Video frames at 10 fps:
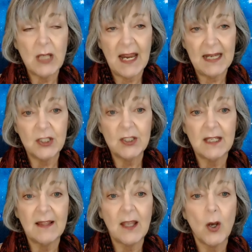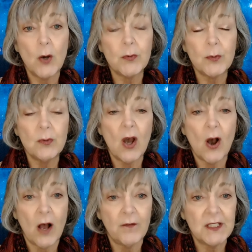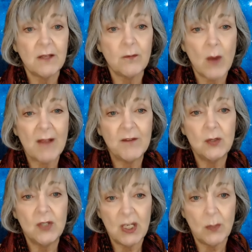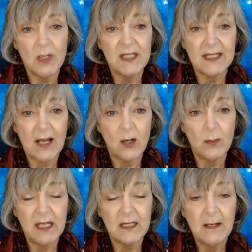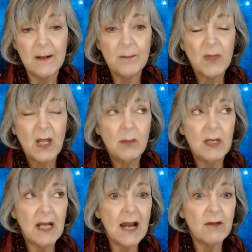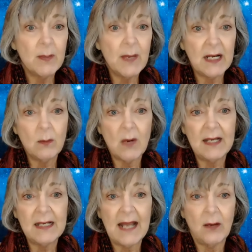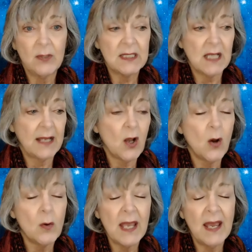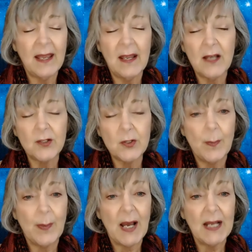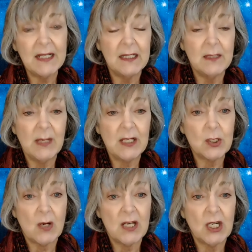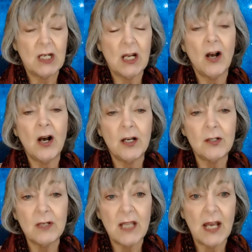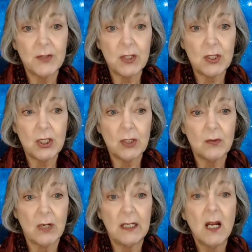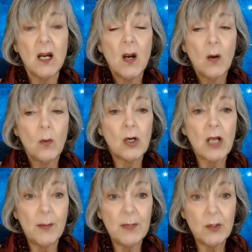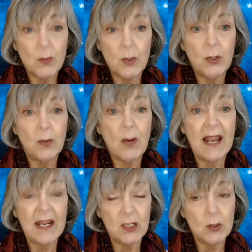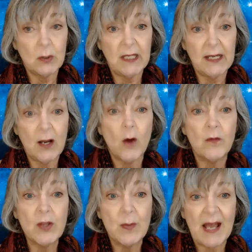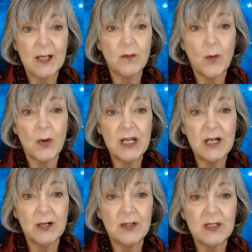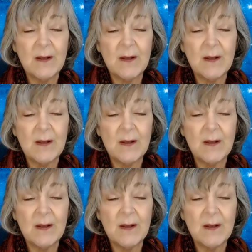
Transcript: agency. They go through the Office of Refugee Resettlement. But everybody right now is like, okay, under the Biden administration, 100,000 children were coming through annually over the past 4 years.